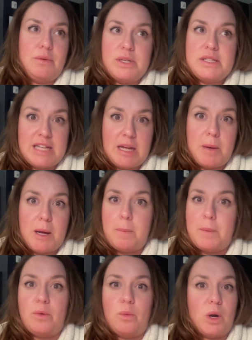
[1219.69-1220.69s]
step
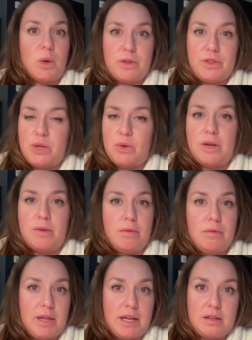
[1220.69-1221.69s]
up and work with you in a
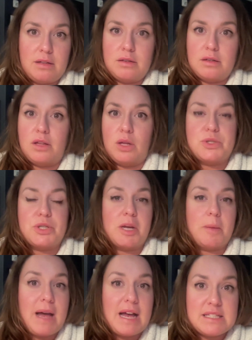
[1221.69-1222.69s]
like closer
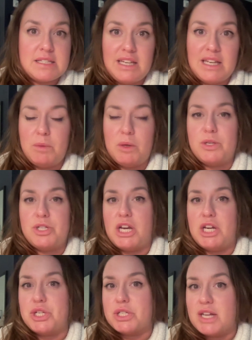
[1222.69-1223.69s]
capacity, and we would
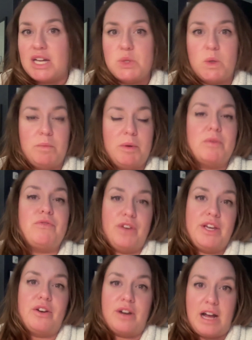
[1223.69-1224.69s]
change your schedule and we would
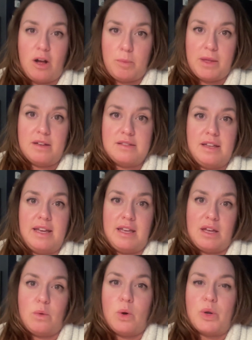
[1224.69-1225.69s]
figure it out because like
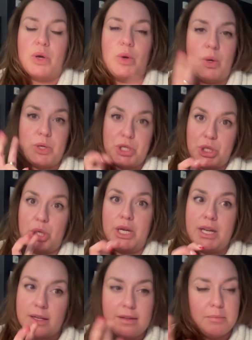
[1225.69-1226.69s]
it quote unquote
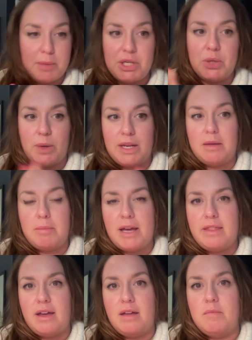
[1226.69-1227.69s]
should be doing it by
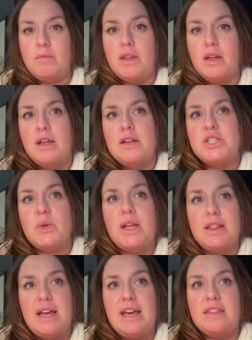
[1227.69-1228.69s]
them. So I
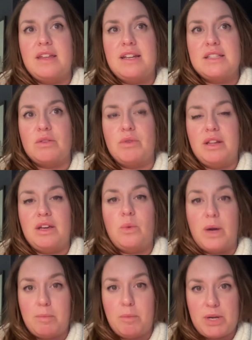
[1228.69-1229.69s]
like that it's a really
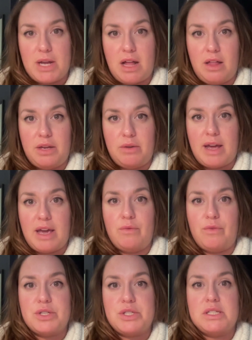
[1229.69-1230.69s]
quick modality, right?
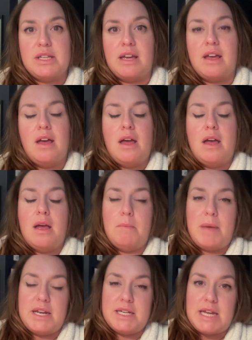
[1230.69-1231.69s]
Versus like
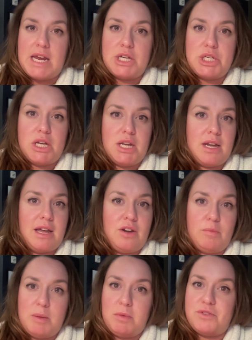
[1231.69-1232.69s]
meditation. I know
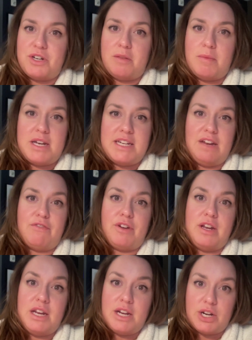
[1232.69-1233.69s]
people try to meditate for
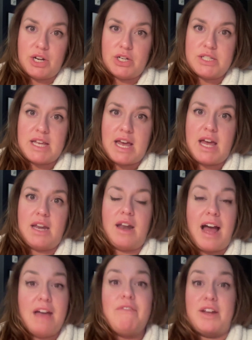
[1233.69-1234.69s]
years and
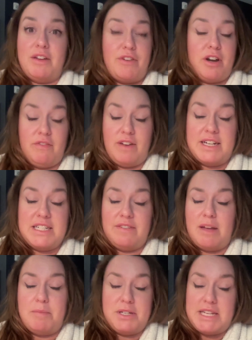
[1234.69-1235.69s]
I find it very effective.
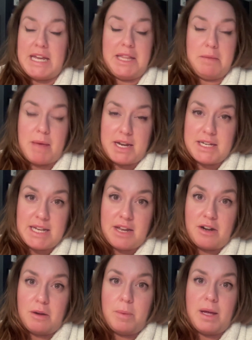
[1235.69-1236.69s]
I'm a daily
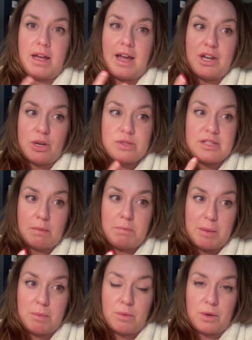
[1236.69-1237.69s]
meditator, but I know some
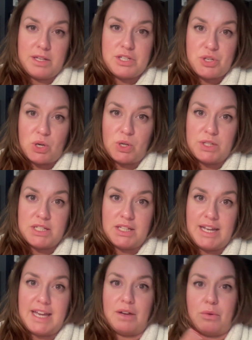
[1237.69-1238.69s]
people really struggle to
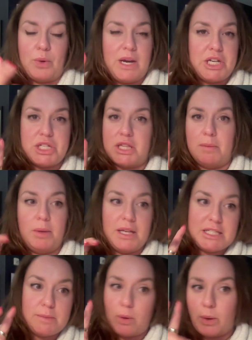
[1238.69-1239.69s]
like reach the
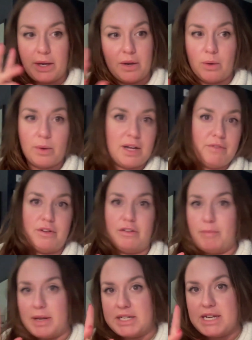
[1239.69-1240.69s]
bliss point or whatever
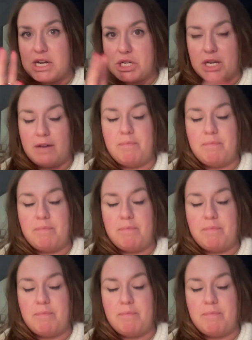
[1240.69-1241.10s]
of meditation.